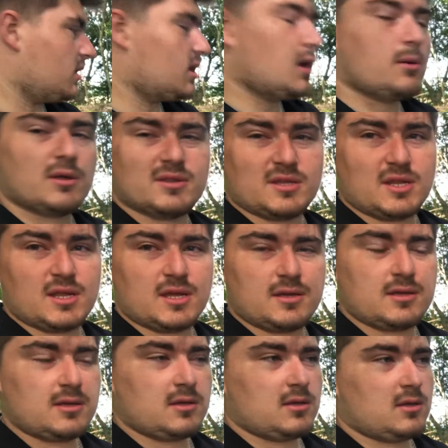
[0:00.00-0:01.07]
I go under there
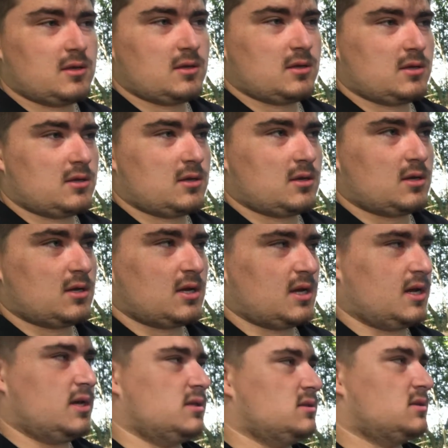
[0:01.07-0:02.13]

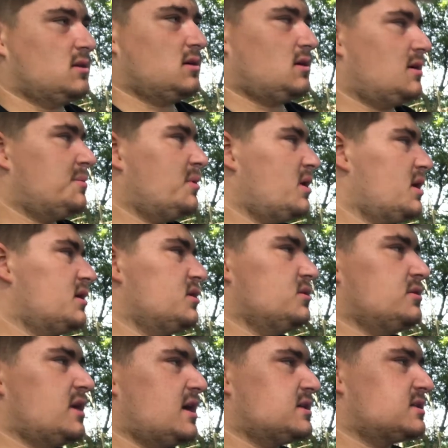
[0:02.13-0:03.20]
and I buy a new
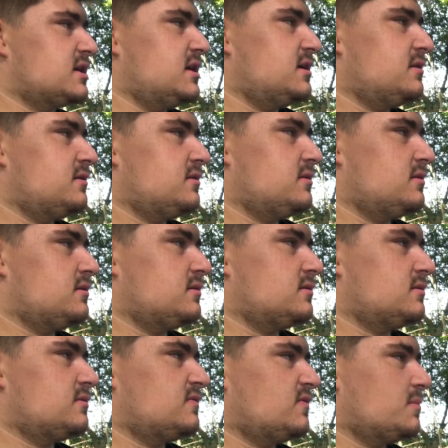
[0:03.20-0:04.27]
gasket
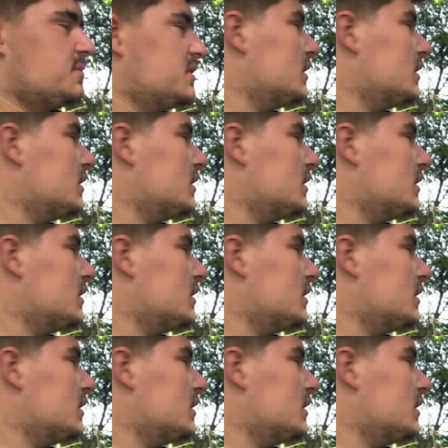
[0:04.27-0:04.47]
from